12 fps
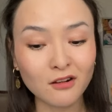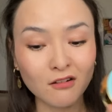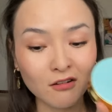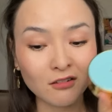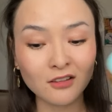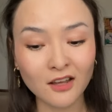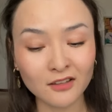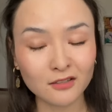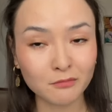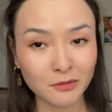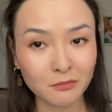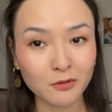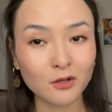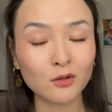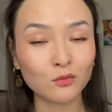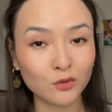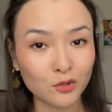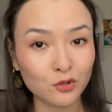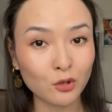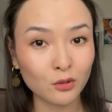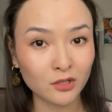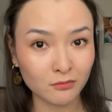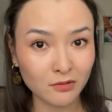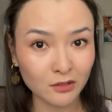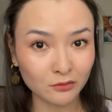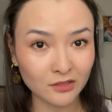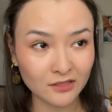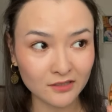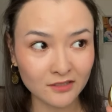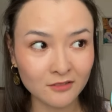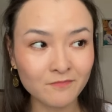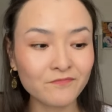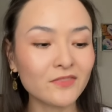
all other people would talk about this.